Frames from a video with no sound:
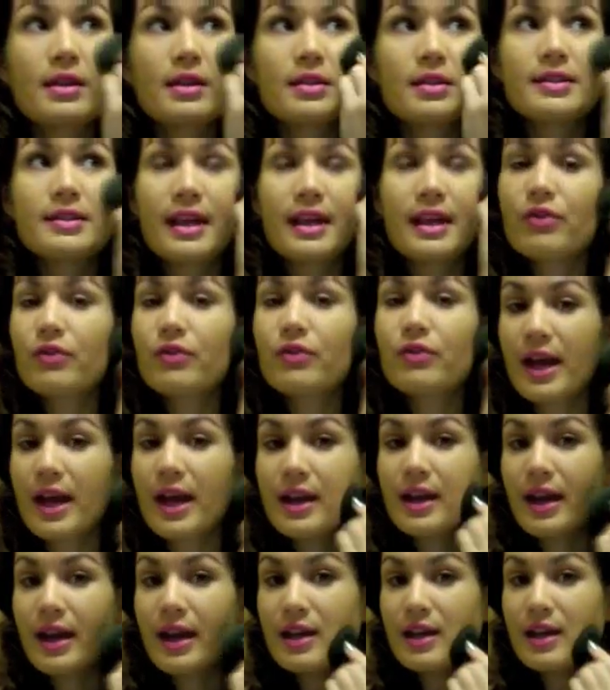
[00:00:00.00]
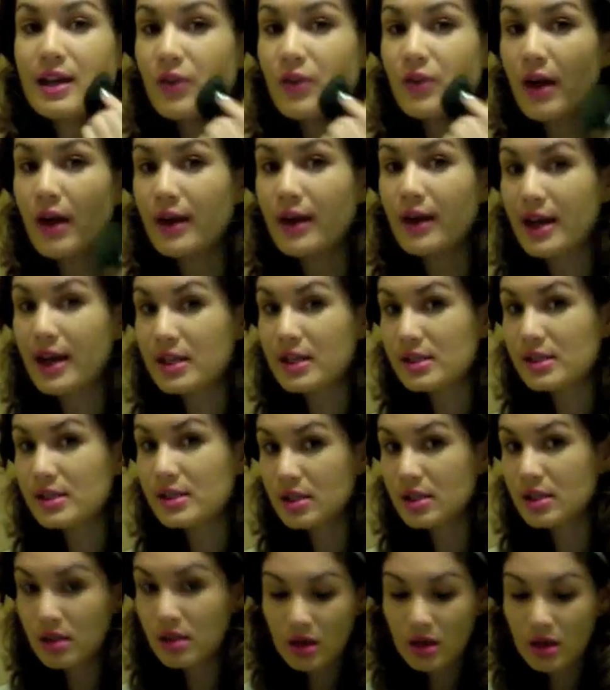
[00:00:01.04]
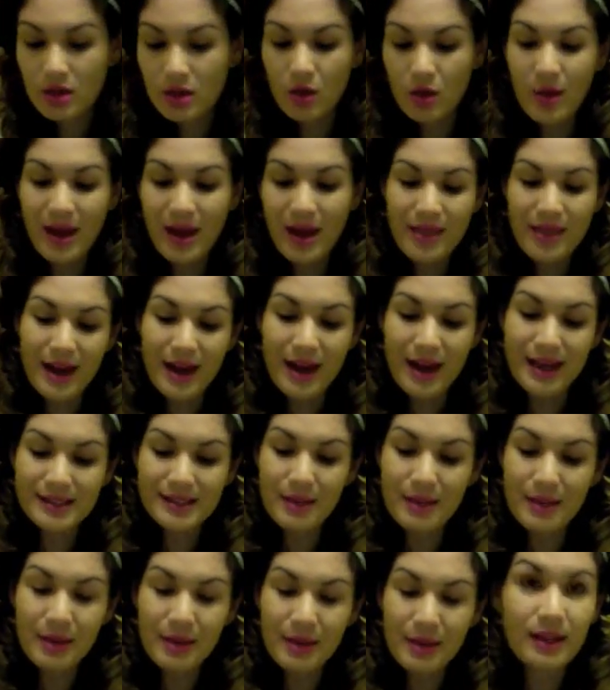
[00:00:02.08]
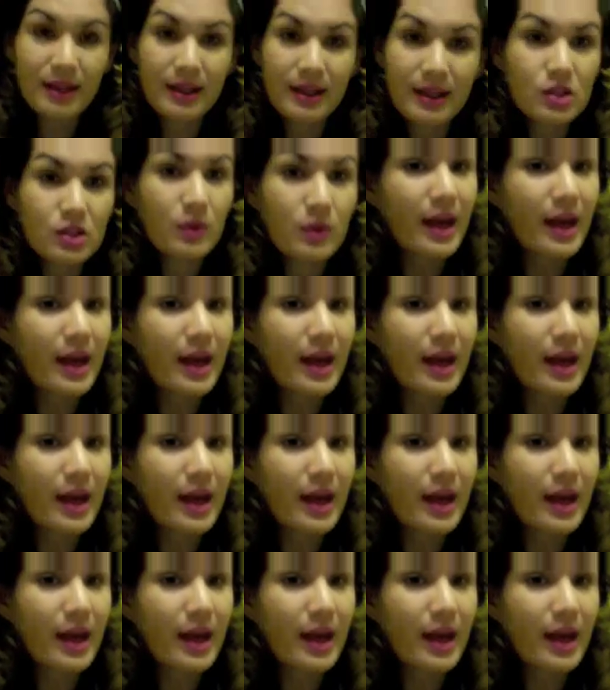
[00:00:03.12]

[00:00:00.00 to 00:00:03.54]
different as far as the way that I typically do